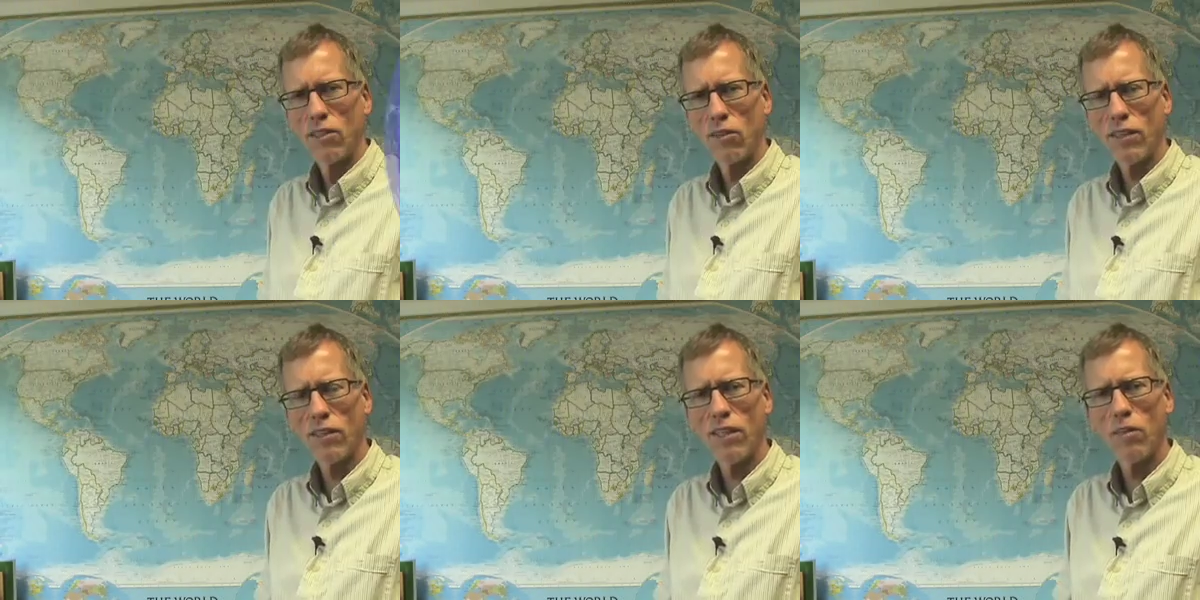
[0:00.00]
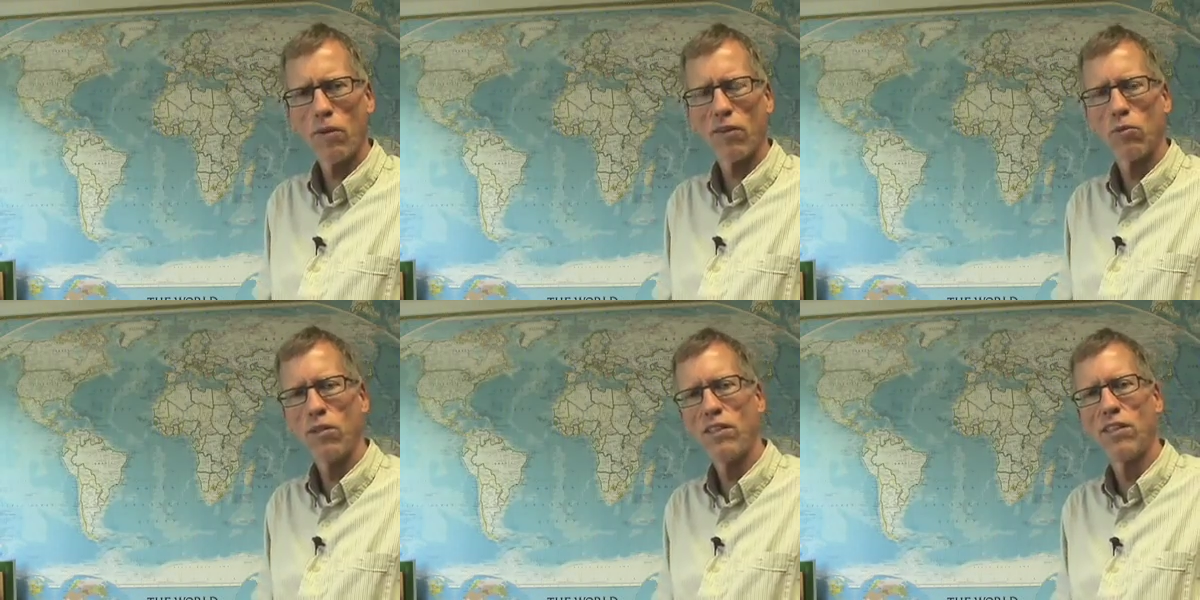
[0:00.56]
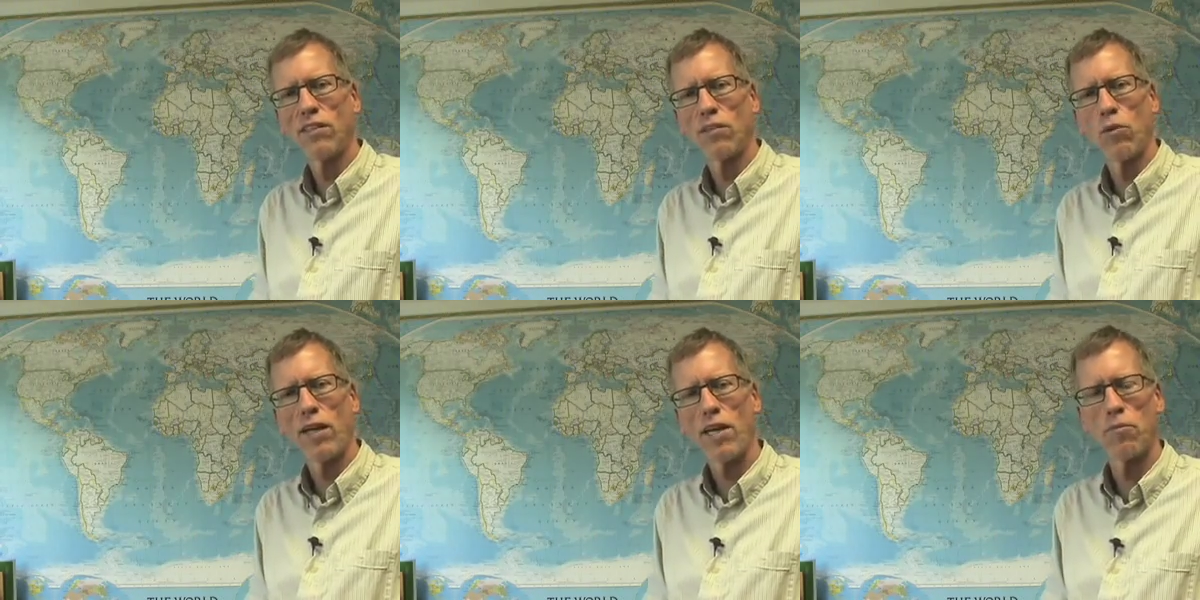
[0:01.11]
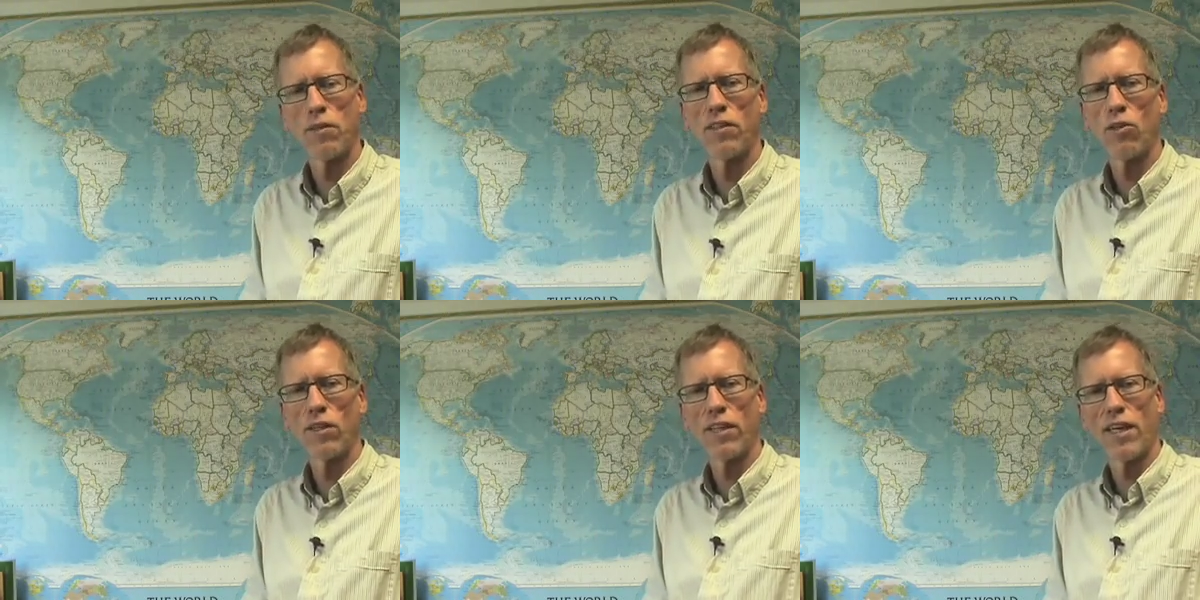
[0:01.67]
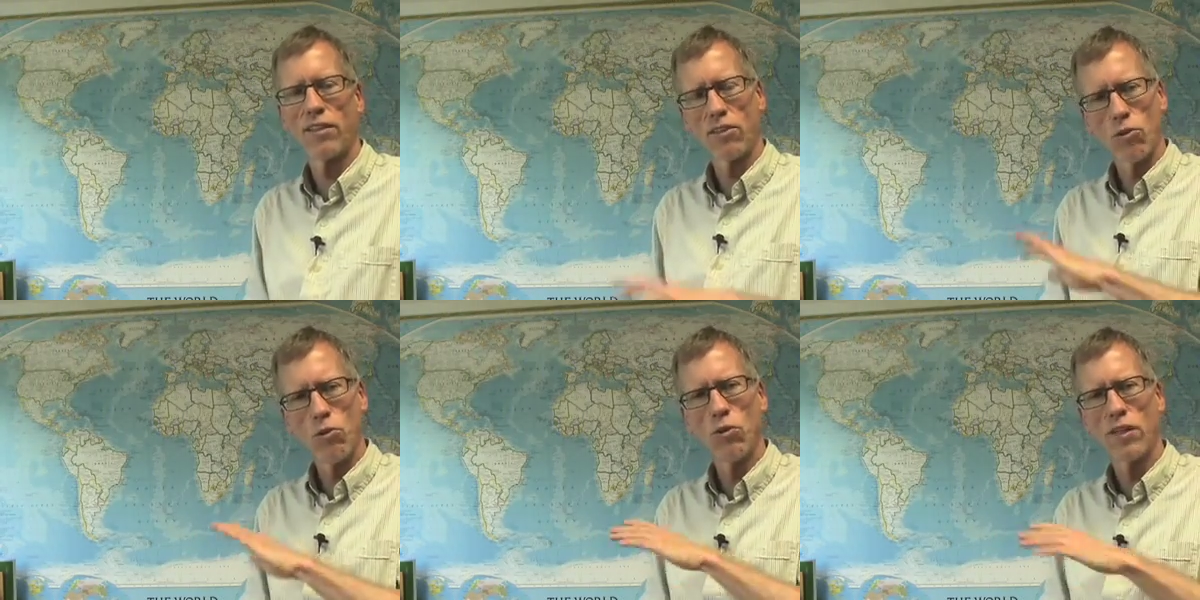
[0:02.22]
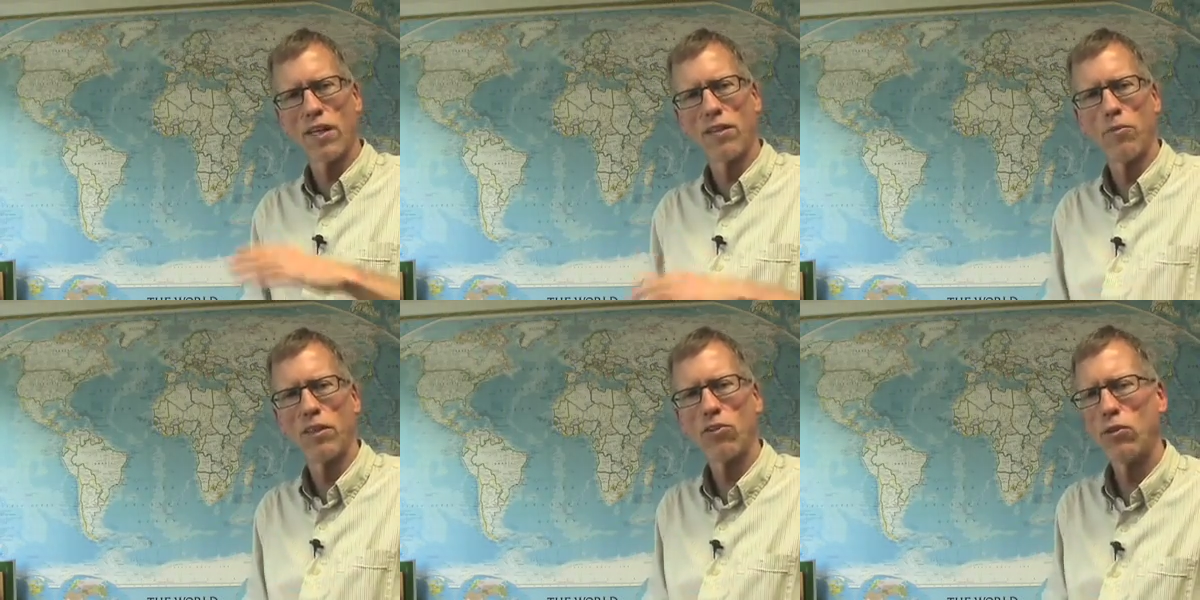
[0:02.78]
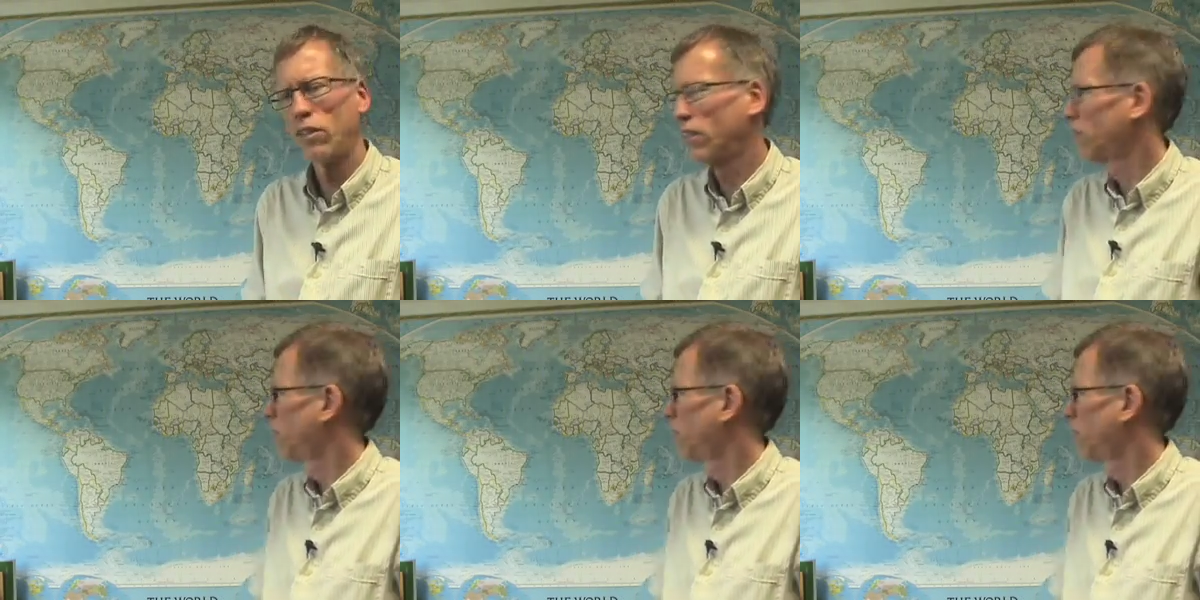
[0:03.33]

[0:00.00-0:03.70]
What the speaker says: So let's think about regions and what happened during that cool down in the mid-20th